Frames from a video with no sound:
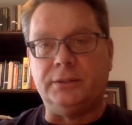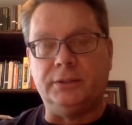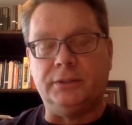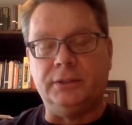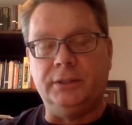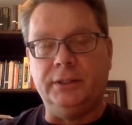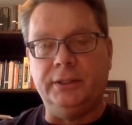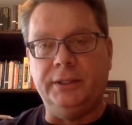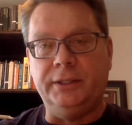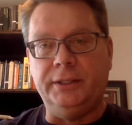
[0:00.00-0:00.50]

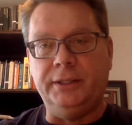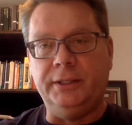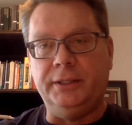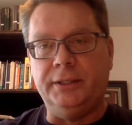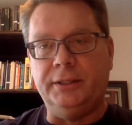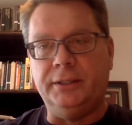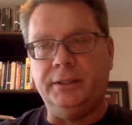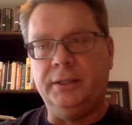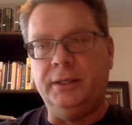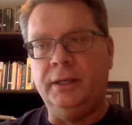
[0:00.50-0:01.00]

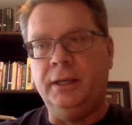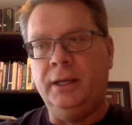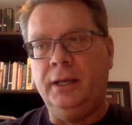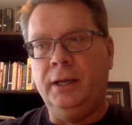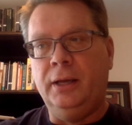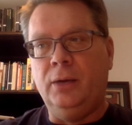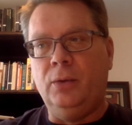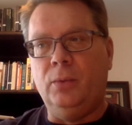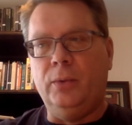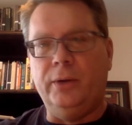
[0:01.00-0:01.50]
Kalikian,
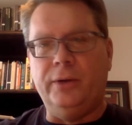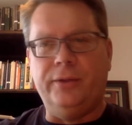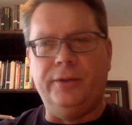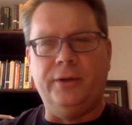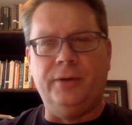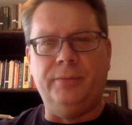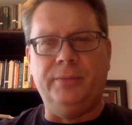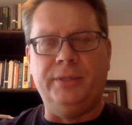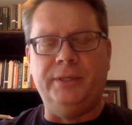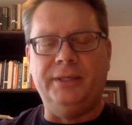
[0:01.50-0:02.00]
where they're
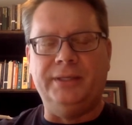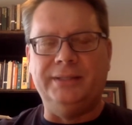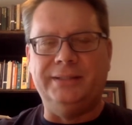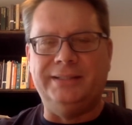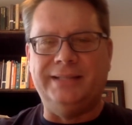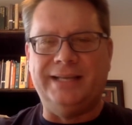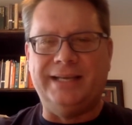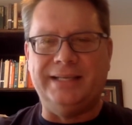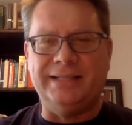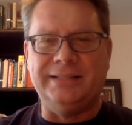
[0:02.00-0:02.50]
being
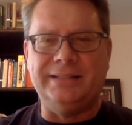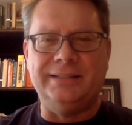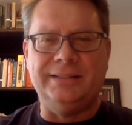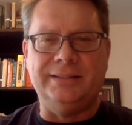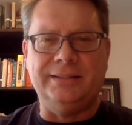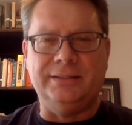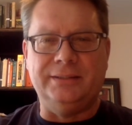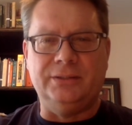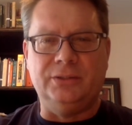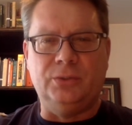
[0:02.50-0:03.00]
tested
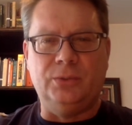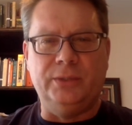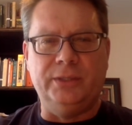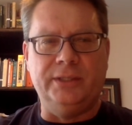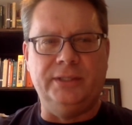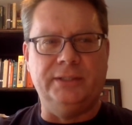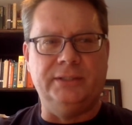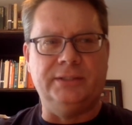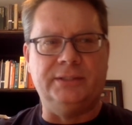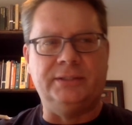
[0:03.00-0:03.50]
and
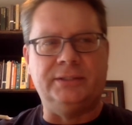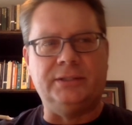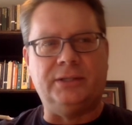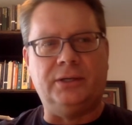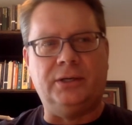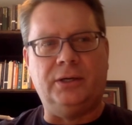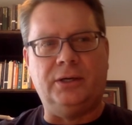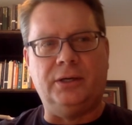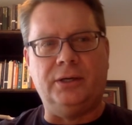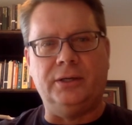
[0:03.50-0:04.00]
quizzed
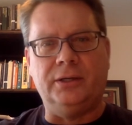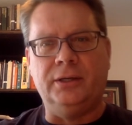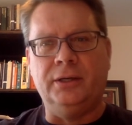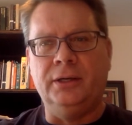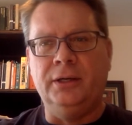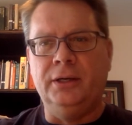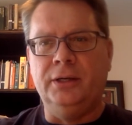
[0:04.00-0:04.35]
on